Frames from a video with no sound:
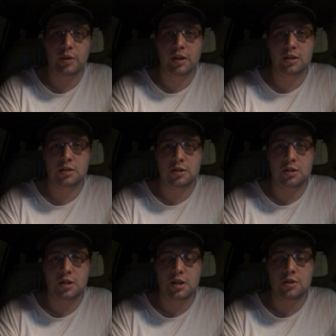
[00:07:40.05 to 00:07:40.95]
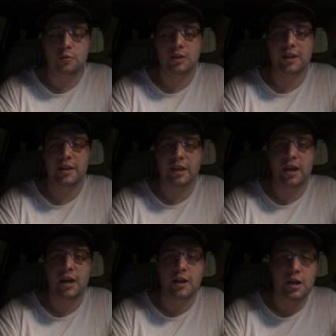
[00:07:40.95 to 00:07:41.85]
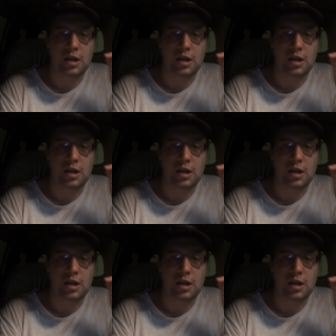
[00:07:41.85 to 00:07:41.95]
I can then do it like that.